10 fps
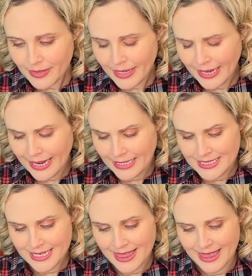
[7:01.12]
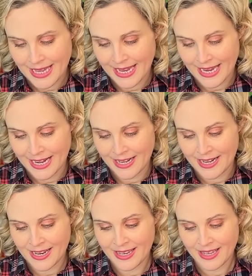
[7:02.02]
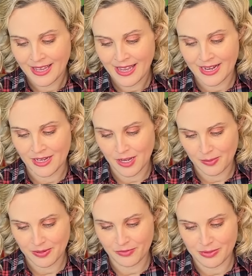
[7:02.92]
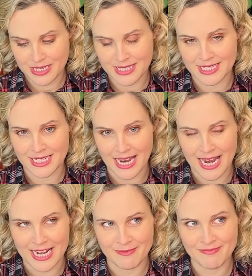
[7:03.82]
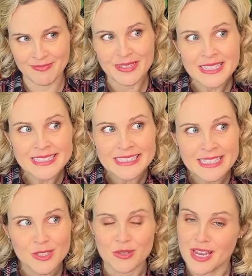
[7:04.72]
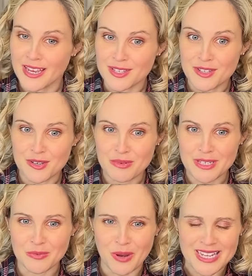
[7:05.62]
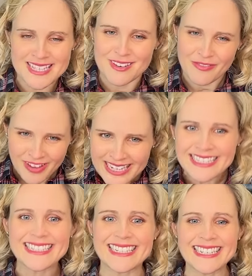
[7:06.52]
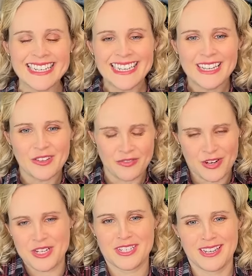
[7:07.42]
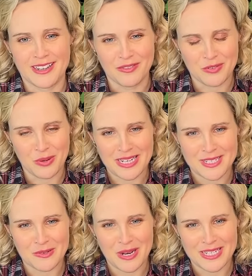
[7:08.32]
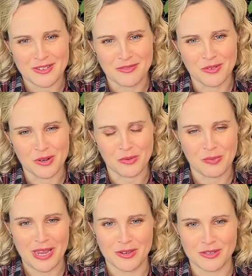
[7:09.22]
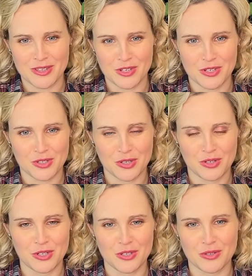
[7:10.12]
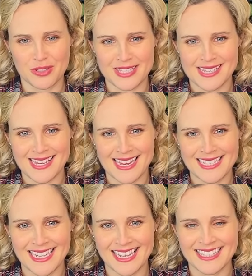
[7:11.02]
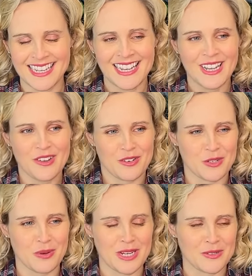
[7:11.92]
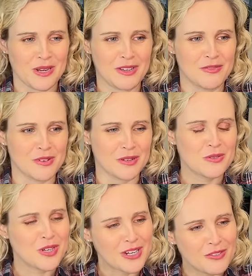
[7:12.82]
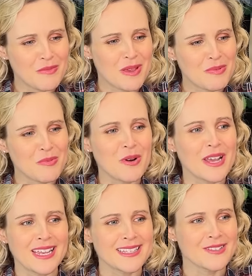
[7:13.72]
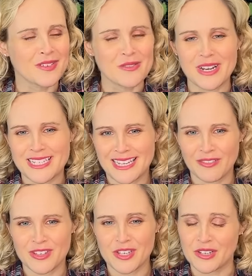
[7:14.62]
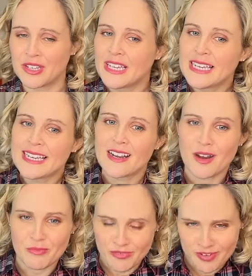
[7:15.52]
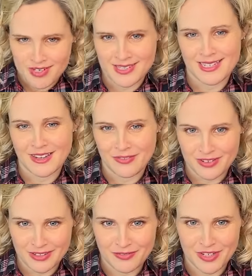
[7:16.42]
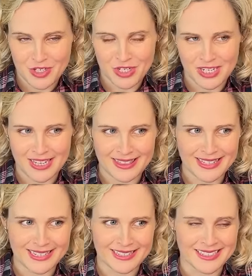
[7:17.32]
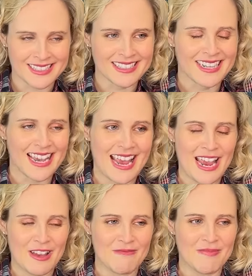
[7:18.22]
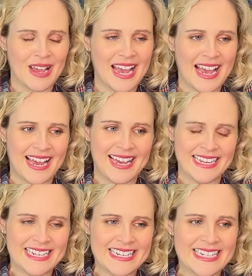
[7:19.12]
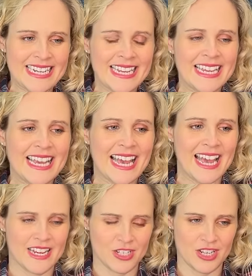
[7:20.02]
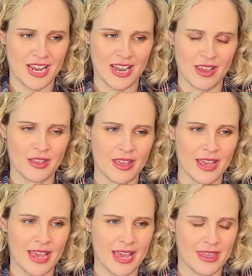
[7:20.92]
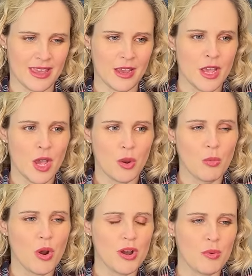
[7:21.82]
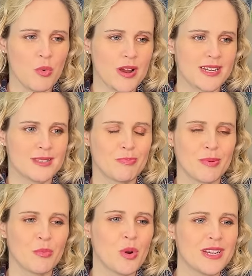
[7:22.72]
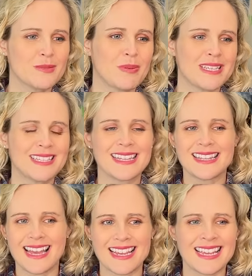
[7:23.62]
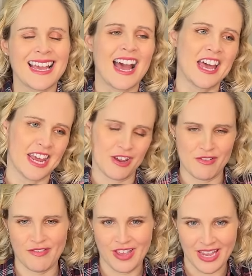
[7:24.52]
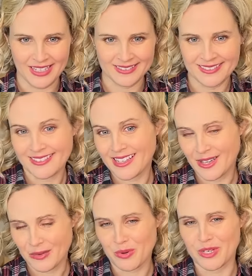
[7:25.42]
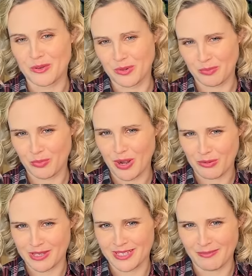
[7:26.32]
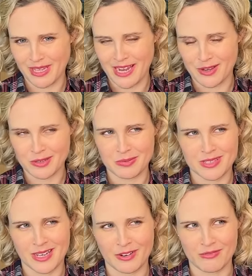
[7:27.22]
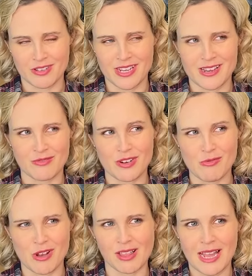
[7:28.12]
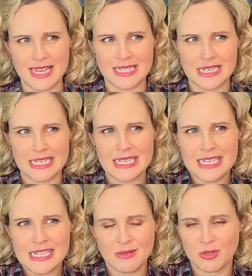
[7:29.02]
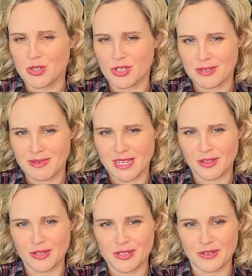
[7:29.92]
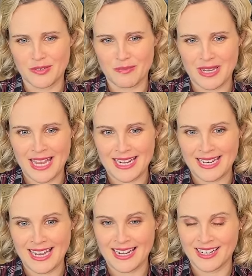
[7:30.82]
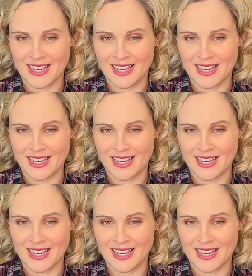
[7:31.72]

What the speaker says: And then in a couple of weeks time, so yeah, it's 2 weeks and Wednesday, finally, the first kit of 2024 will be out. So the two new Sewing Society kits for 2024. I was trying to remember what hints I've already given you. Comfort is definitely featuring in there. And yeah, I think one is basically like an outfit. The other one you would wear with something else. It's like a really real classic. Sure, you'd make lots of them again and again.